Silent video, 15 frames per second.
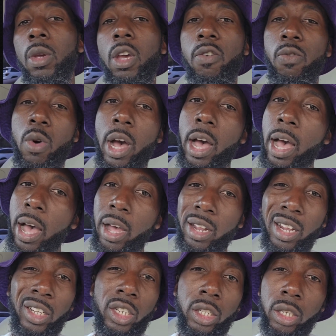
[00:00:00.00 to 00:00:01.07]
FYI.
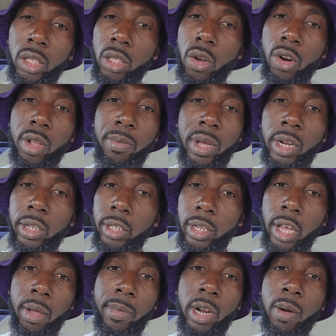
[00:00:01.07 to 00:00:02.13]
And that's just a 30-minute
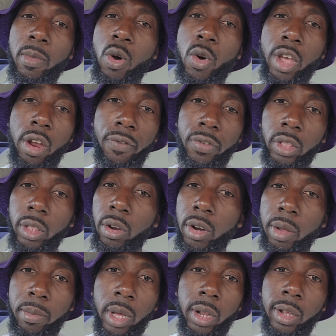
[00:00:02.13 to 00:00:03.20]
segment. I'm on air for
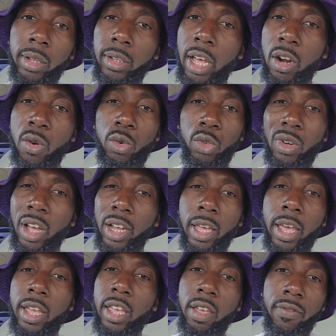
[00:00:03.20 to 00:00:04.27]
30 minutes. I
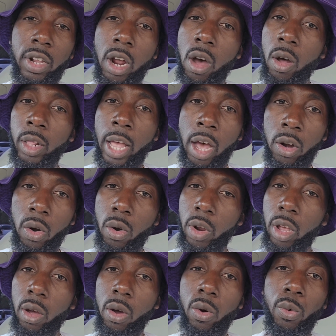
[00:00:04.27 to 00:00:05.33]
can't give it all out
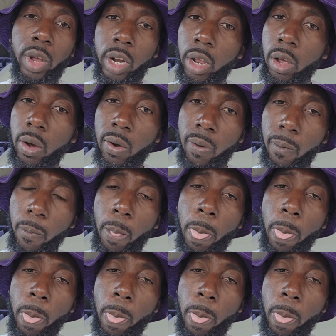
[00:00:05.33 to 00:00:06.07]
on radio.